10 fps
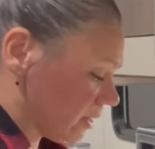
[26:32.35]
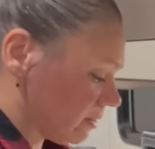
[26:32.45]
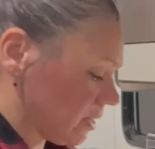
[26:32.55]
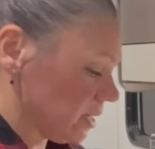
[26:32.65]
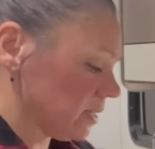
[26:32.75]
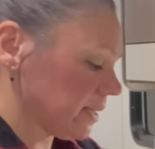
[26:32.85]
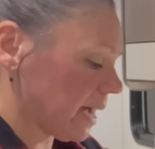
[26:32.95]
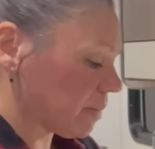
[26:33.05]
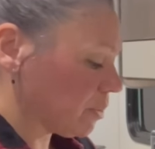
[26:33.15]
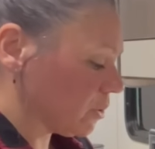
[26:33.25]
these
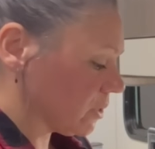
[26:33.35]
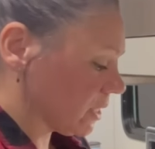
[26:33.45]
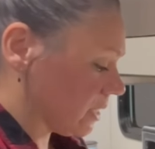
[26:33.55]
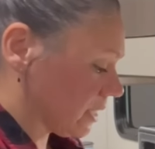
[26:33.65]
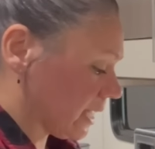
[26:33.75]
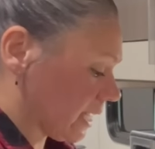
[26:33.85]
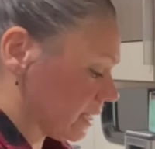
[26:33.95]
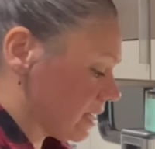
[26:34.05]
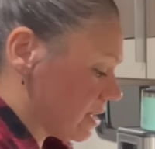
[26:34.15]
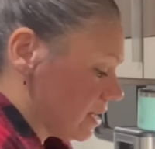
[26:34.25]
apples because, again,
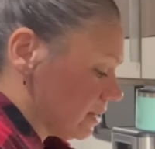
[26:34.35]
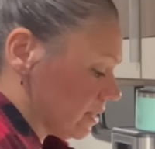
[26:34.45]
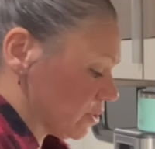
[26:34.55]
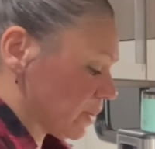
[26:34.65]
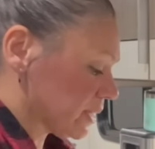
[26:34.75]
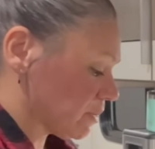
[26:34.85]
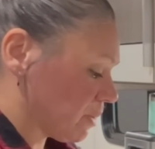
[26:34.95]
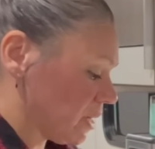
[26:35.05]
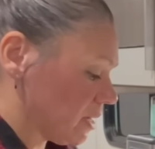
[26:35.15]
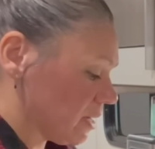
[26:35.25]
this
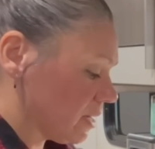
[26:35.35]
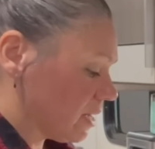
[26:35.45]
recipe,